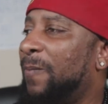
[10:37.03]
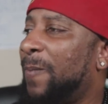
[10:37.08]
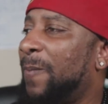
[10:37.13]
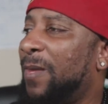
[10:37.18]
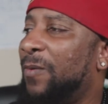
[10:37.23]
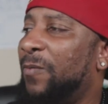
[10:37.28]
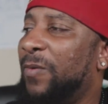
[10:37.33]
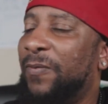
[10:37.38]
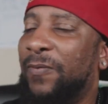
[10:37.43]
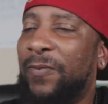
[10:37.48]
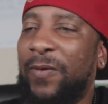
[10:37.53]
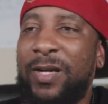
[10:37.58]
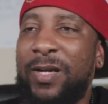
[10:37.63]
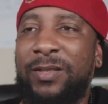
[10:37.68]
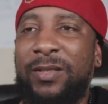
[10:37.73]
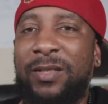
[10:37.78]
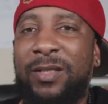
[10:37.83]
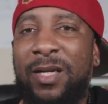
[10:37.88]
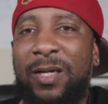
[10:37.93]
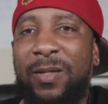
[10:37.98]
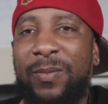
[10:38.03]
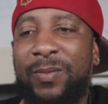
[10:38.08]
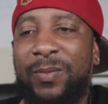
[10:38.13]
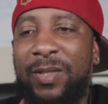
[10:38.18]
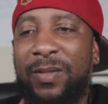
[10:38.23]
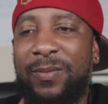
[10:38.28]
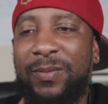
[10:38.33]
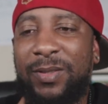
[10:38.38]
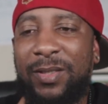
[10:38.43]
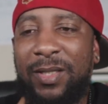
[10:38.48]
We freshen up, you know what
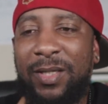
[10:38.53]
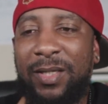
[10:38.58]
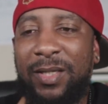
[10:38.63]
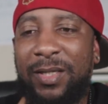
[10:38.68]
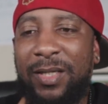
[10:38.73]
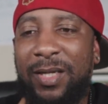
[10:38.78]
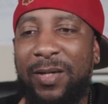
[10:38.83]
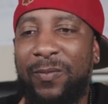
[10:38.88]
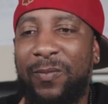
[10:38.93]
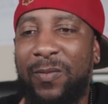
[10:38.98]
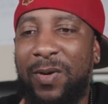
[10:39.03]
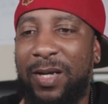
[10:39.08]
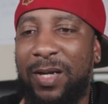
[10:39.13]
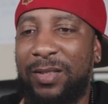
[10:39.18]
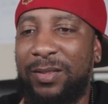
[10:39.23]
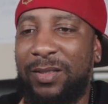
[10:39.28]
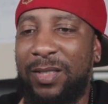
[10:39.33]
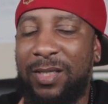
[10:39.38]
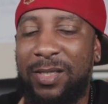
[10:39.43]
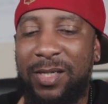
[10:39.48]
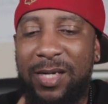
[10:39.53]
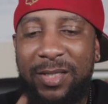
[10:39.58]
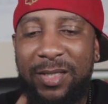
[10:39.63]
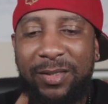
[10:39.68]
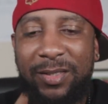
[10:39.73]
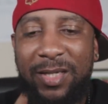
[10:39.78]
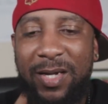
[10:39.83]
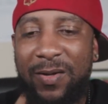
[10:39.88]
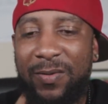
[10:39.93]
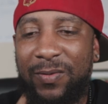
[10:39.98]
I'm saying? Getting right, taking our
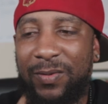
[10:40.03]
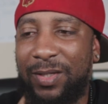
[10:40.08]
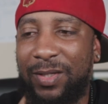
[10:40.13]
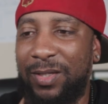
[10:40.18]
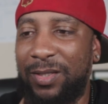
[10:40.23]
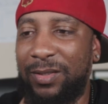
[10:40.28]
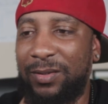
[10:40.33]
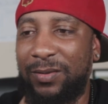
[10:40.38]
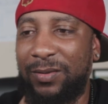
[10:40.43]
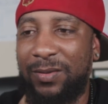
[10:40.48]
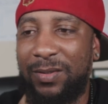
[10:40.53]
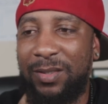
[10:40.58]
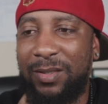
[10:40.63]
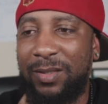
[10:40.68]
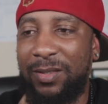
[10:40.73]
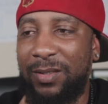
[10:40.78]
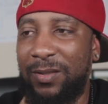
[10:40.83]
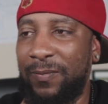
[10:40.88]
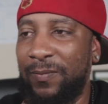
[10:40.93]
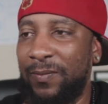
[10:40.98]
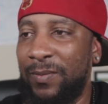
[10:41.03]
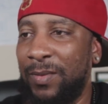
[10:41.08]
shower, getting good.